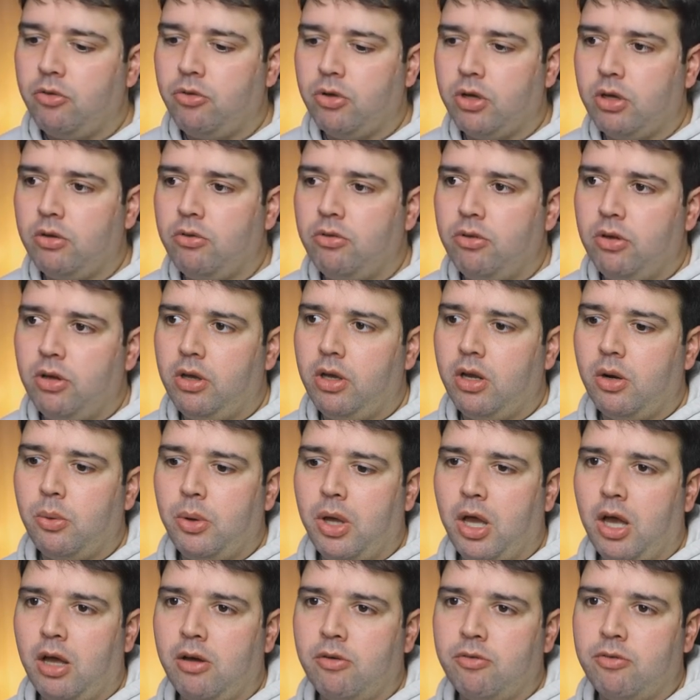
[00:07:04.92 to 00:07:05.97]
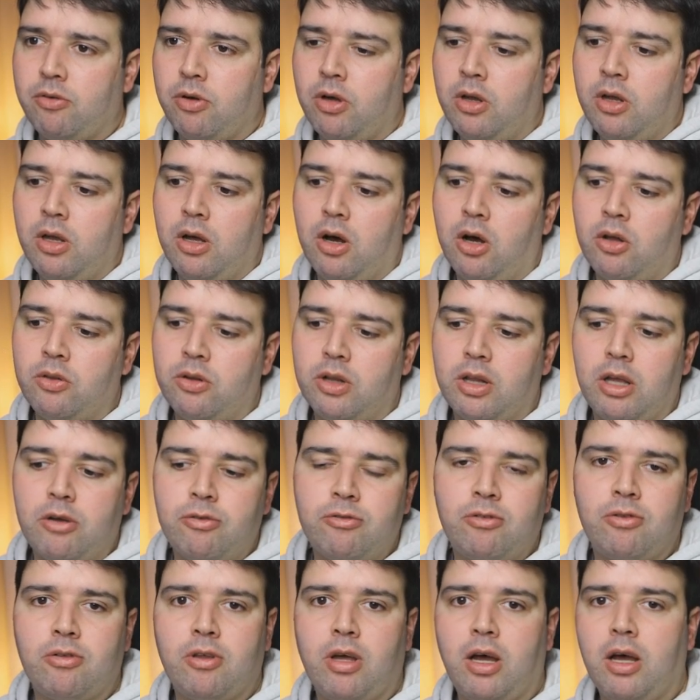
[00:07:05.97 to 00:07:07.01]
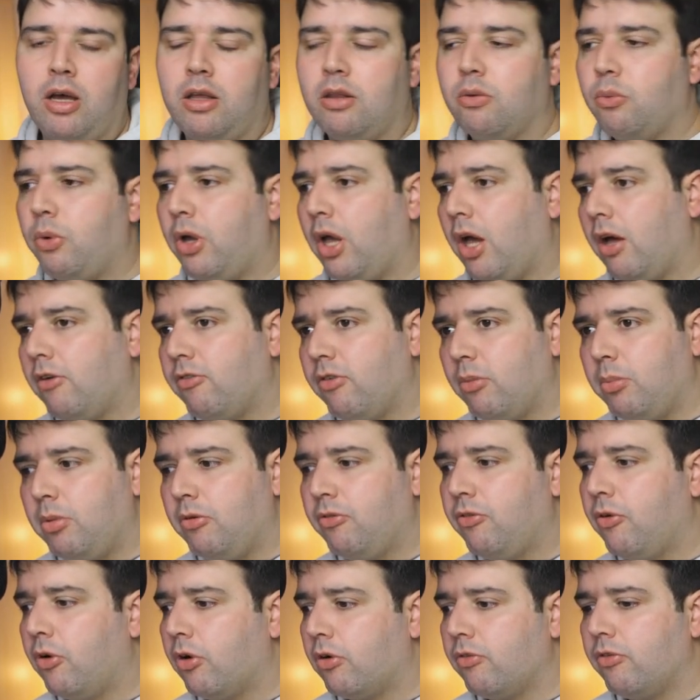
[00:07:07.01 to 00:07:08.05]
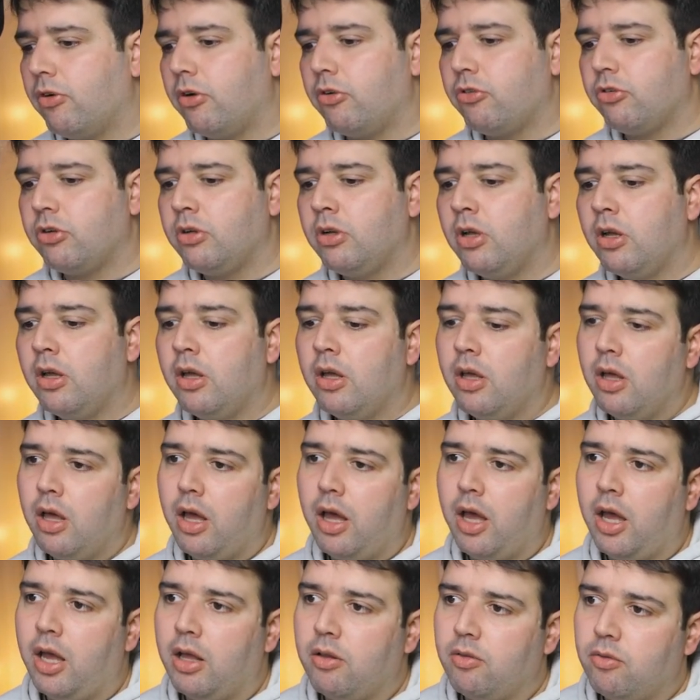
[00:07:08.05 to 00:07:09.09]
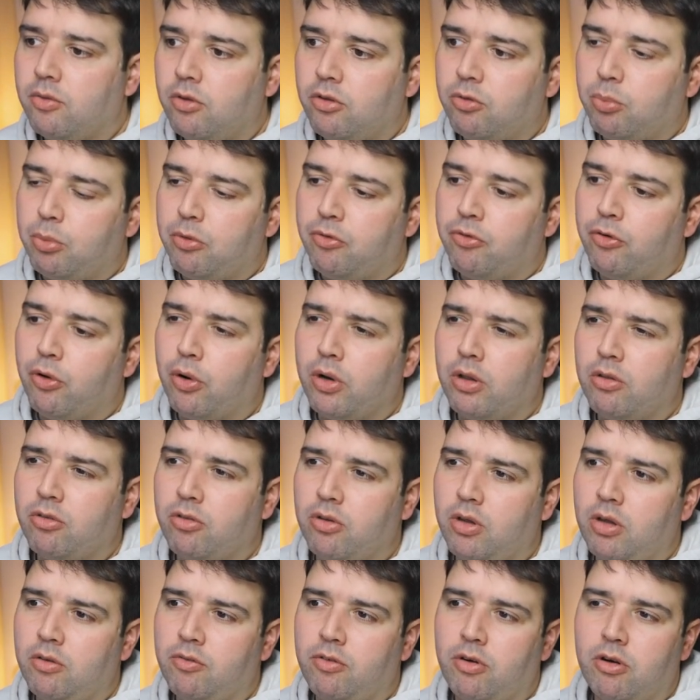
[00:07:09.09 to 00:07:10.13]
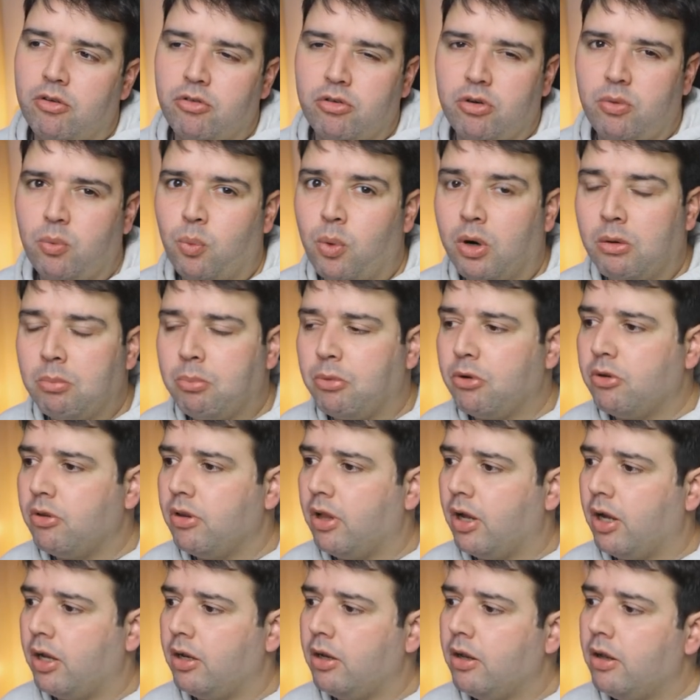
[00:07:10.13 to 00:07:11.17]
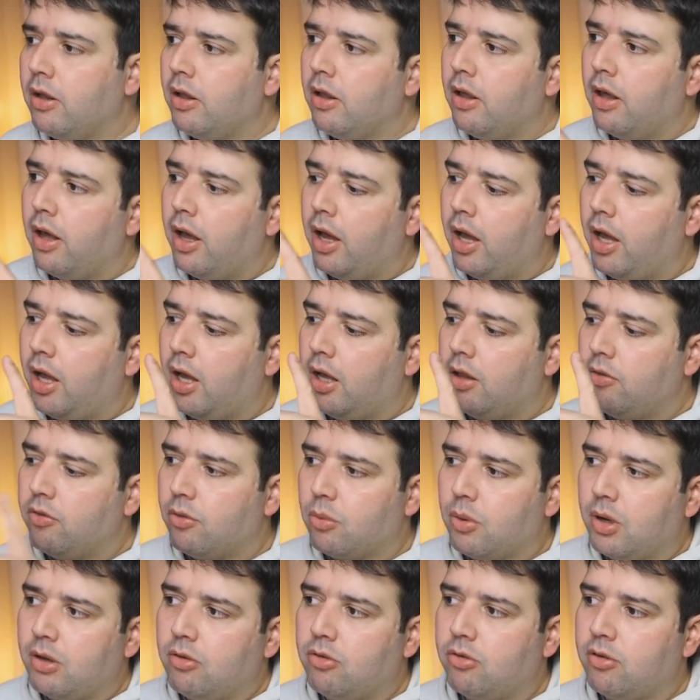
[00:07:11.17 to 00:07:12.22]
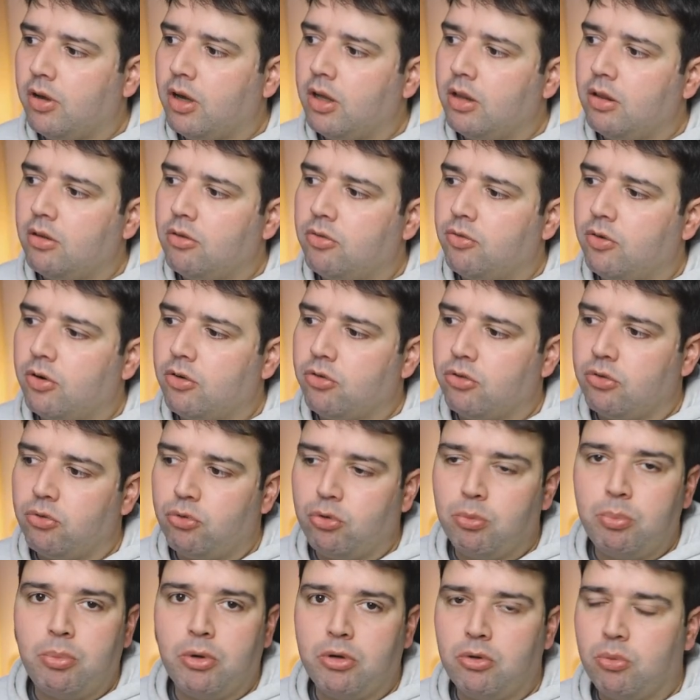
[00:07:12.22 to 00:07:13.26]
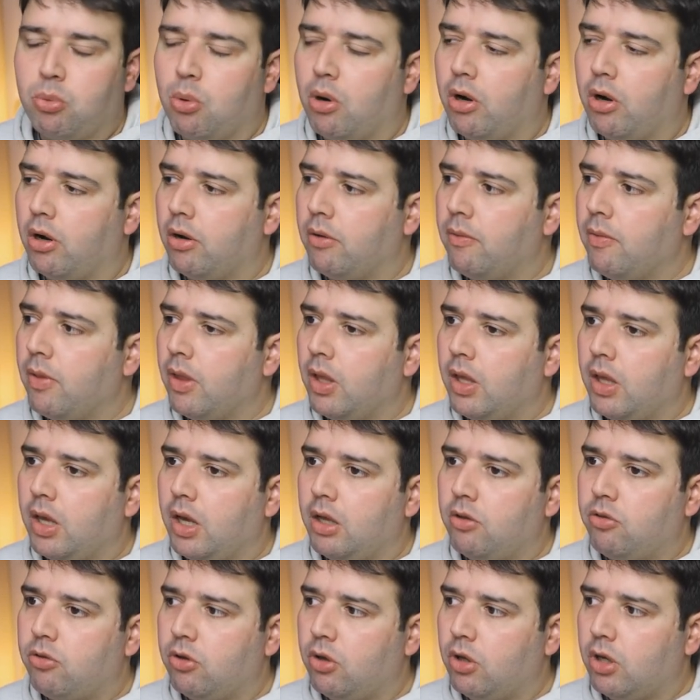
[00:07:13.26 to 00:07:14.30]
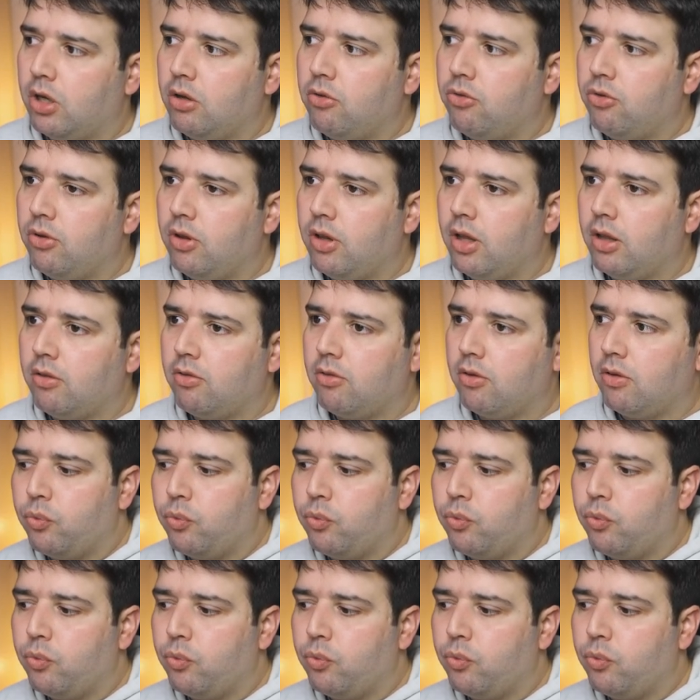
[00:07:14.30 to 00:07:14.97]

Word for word: as you can see here, we have on the left side, we have a before version, and this before is in version 1.9, and the right side is version 2.1. And so you can see that